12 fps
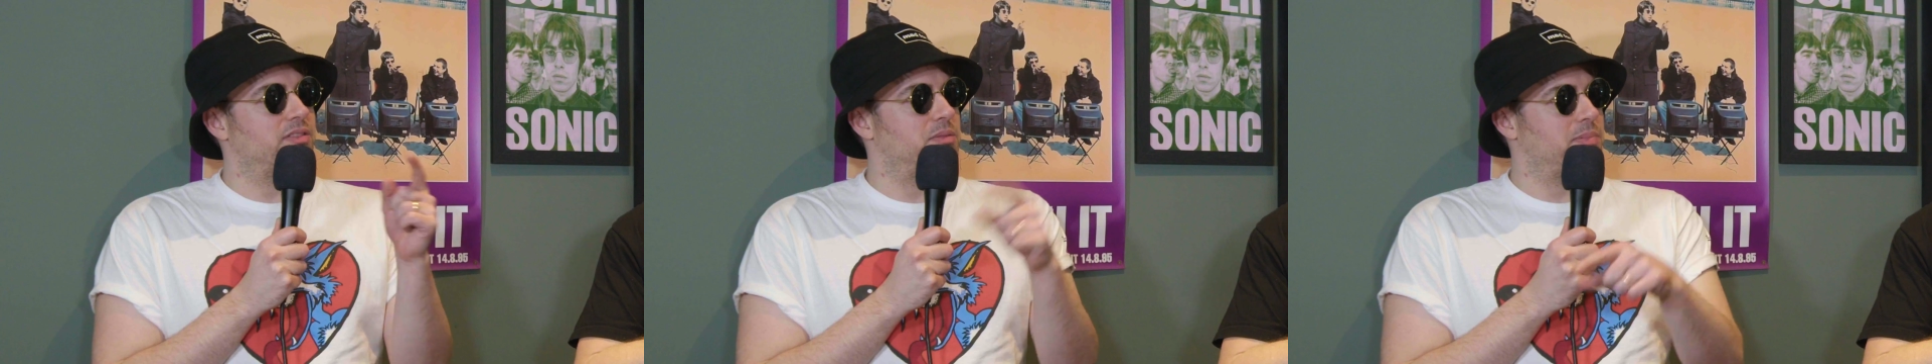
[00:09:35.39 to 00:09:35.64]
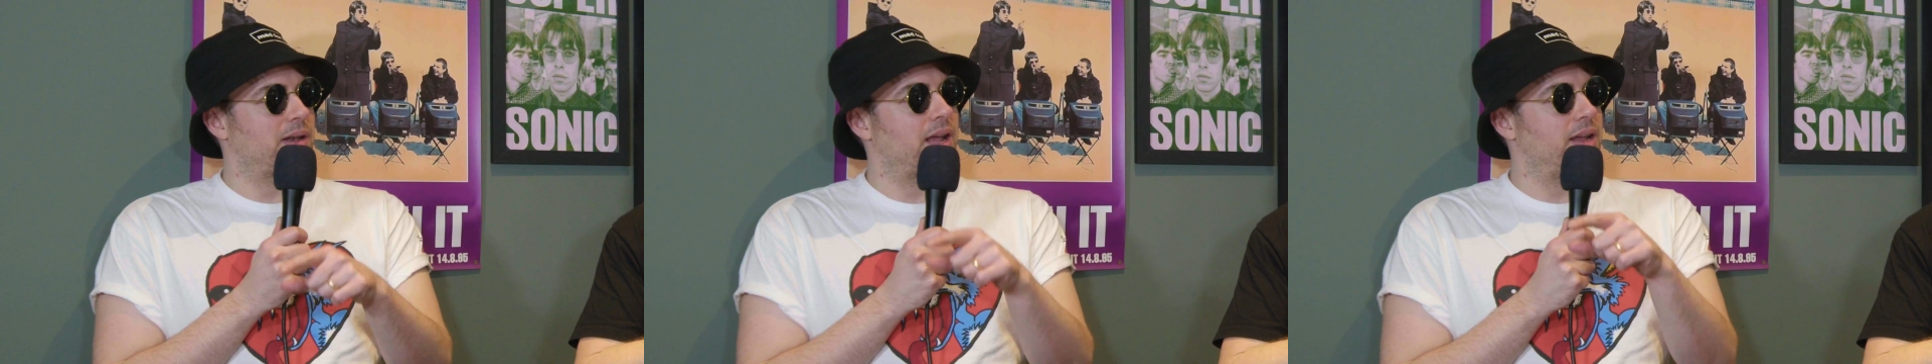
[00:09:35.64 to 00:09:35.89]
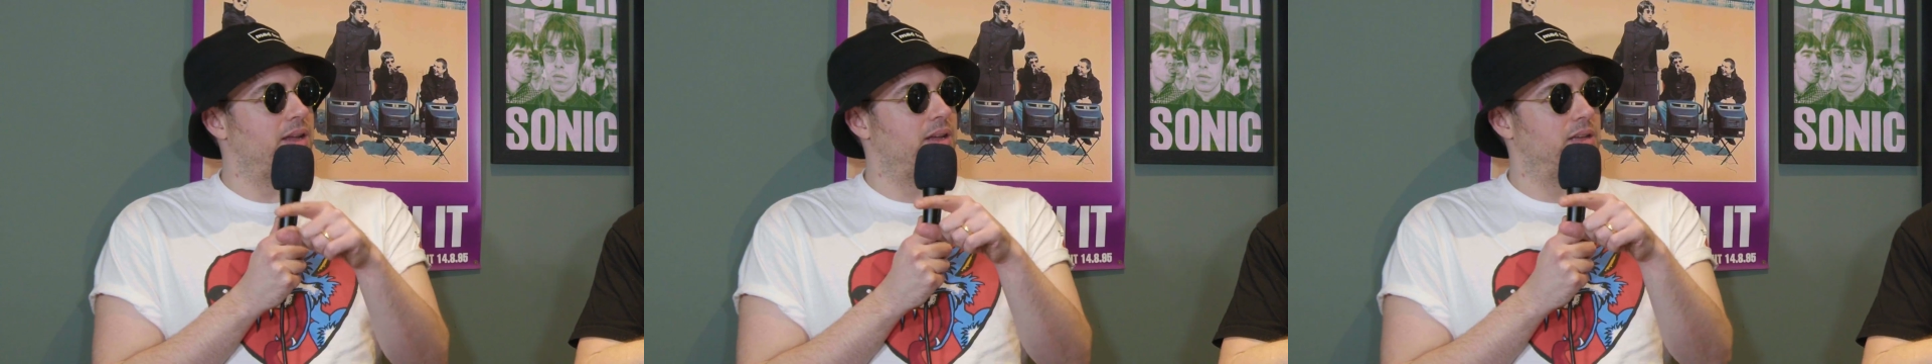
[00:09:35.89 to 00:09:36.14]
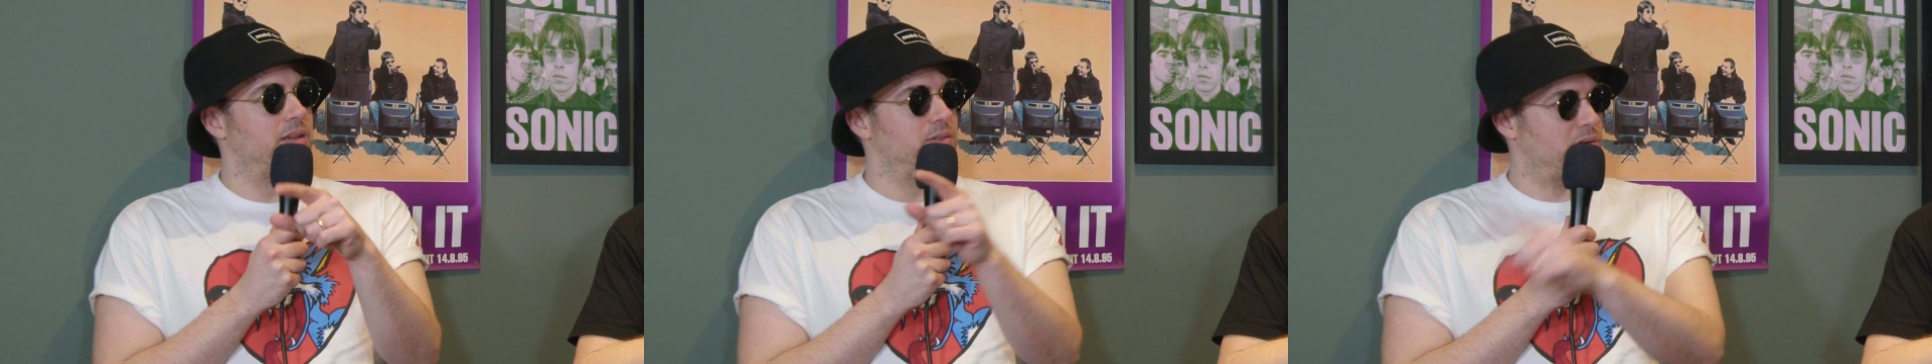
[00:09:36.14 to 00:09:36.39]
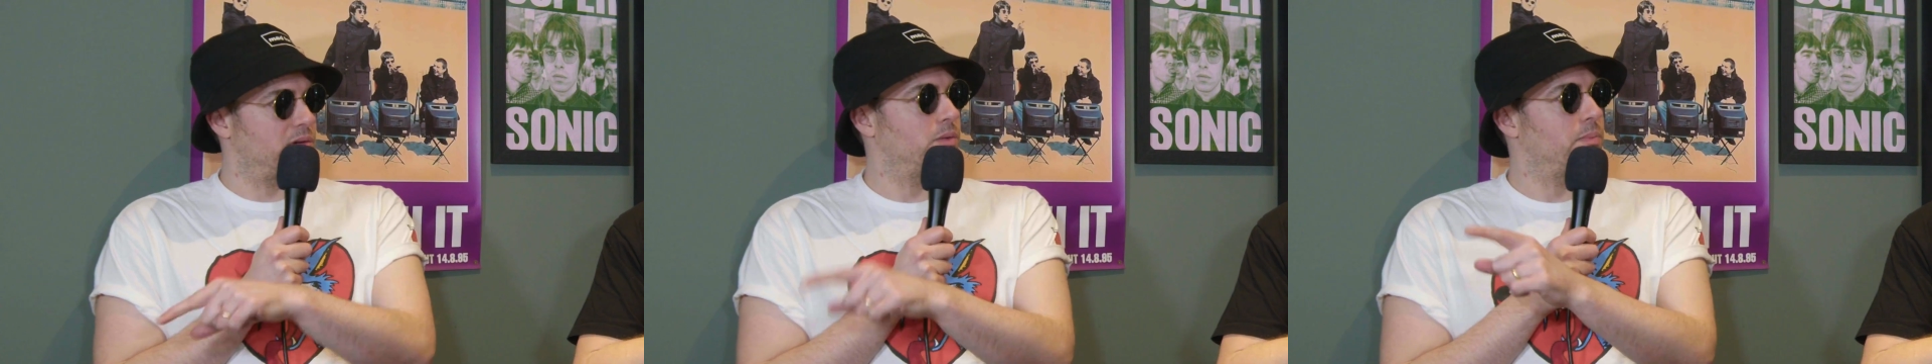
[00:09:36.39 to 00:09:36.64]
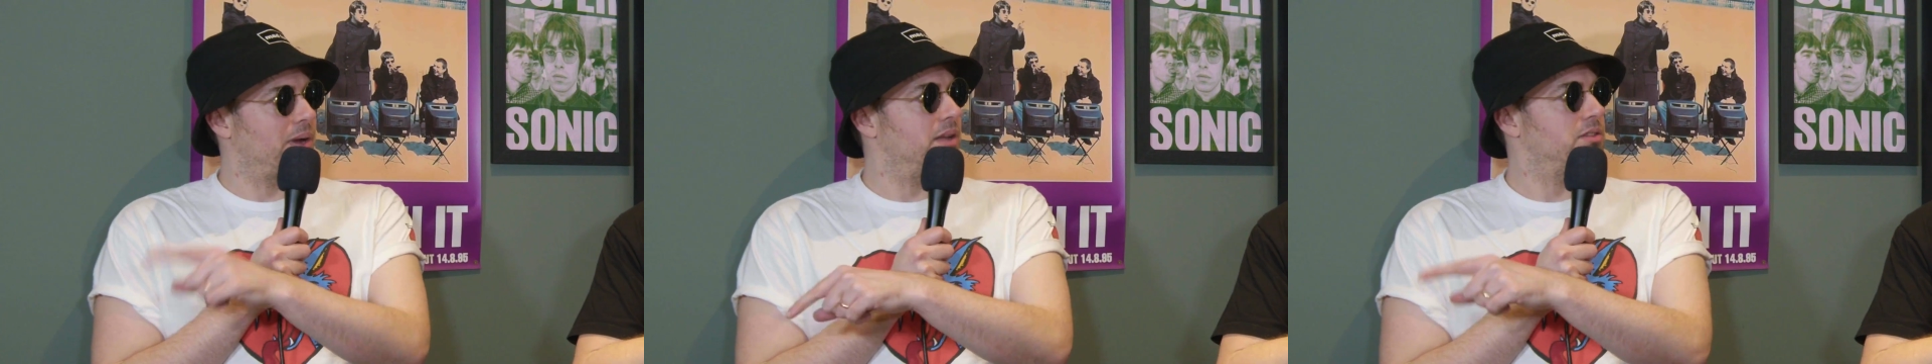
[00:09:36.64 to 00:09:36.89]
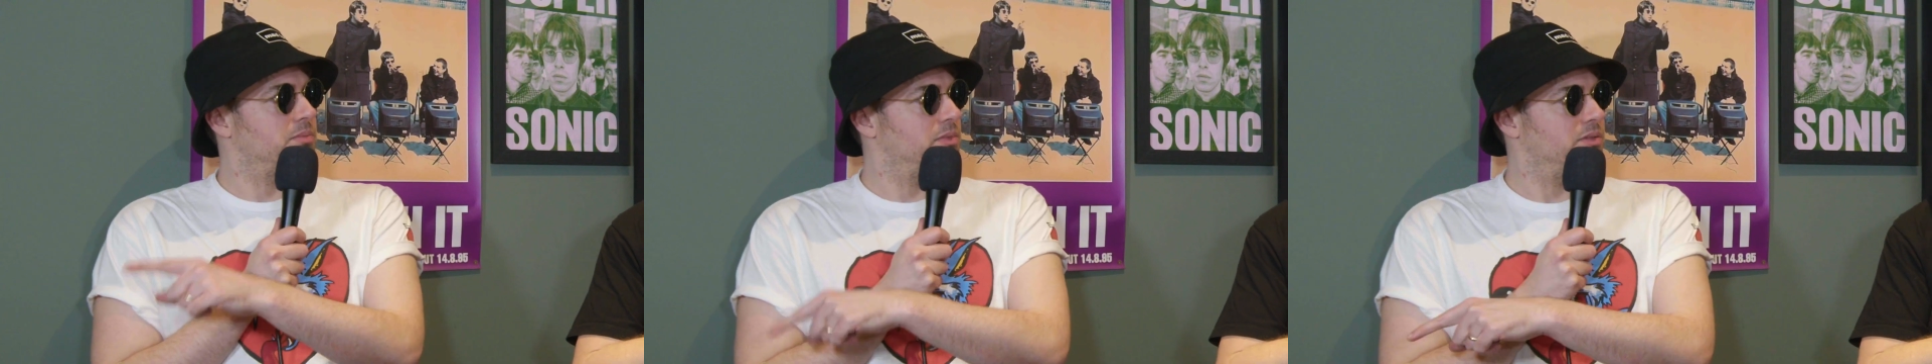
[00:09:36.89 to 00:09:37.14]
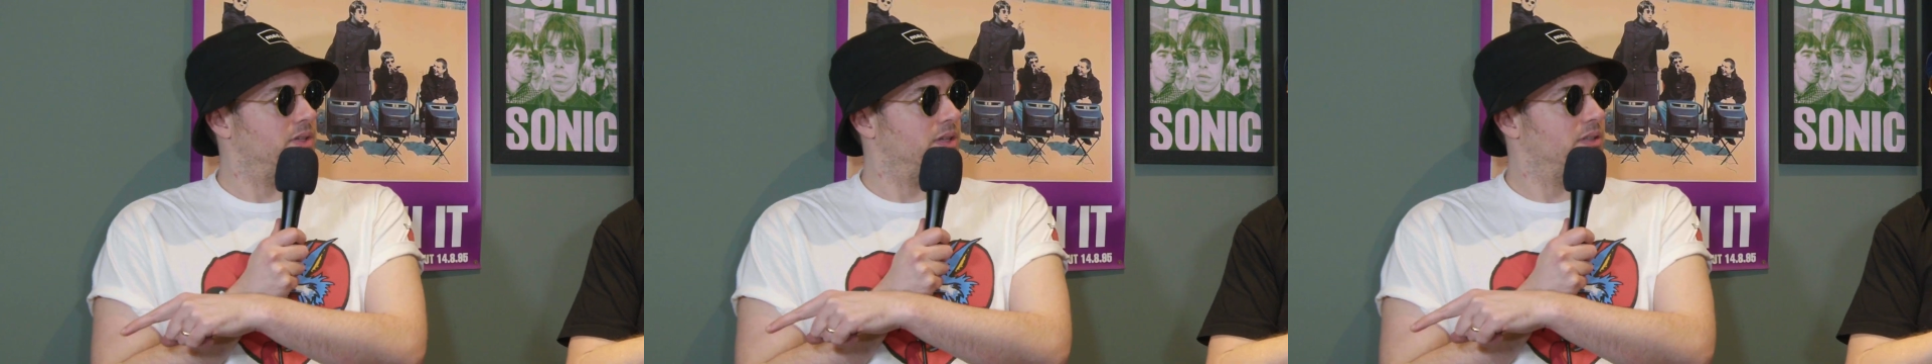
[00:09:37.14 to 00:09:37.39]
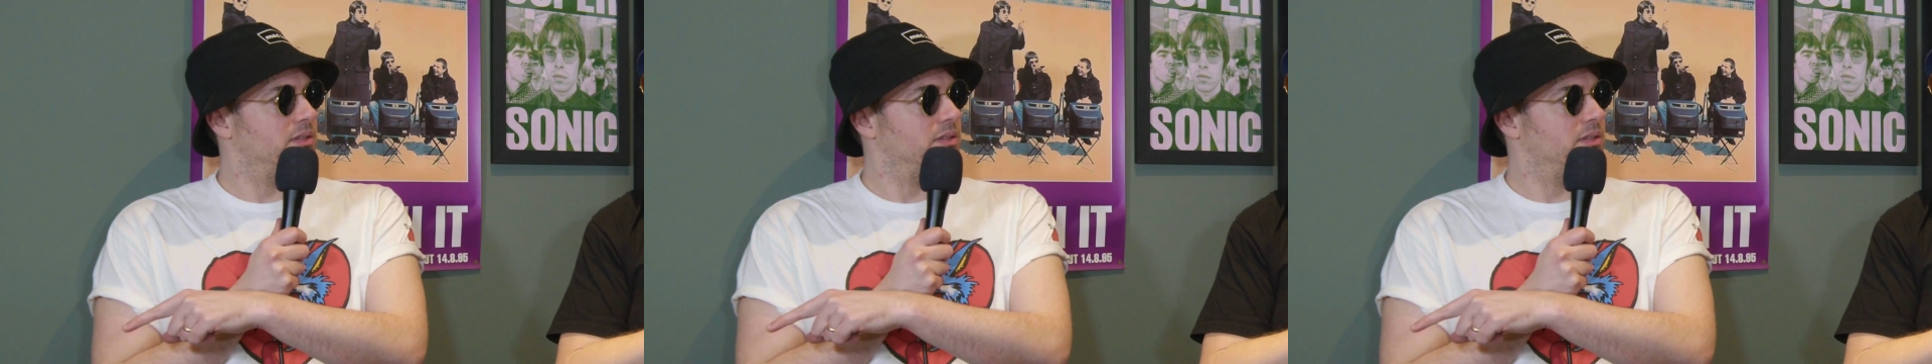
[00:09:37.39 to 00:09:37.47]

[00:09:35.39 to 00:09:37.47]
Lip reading: to play your old band's music, to